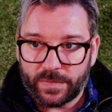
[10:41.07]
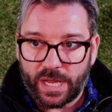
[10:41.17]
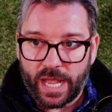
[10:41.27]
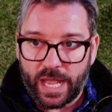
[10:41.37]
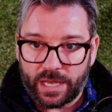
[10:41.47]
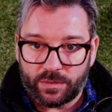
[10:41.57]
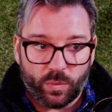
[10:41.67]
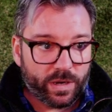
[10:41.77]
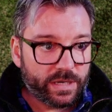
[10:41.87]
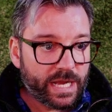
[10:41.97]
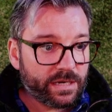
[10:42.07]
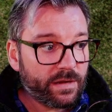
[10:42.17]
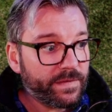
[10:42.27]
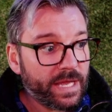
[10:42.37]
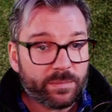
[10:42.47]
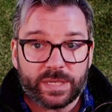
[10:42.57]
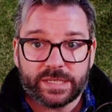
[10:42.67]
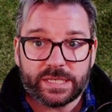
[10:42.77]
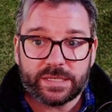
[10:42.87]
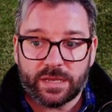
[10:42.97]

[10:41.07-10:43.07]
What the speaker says: And where not enough NPCs